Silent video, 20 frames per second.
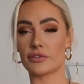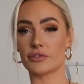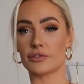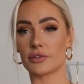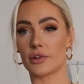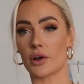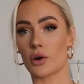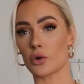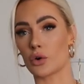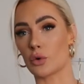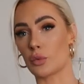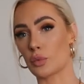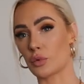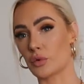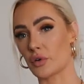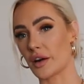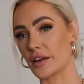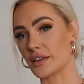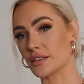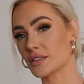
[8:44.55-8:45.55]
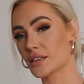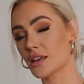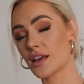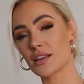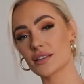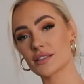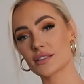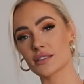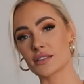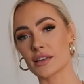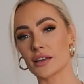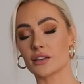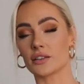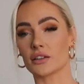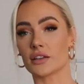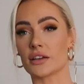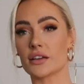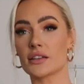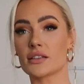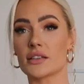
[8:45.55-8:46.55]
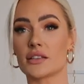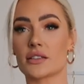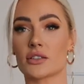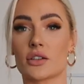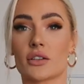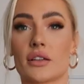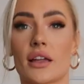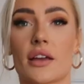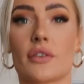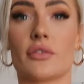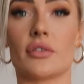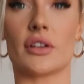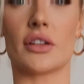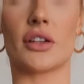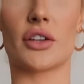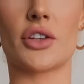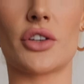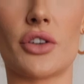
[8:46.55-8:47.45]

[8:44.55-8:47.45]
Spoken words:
floral print singlet. It's got like really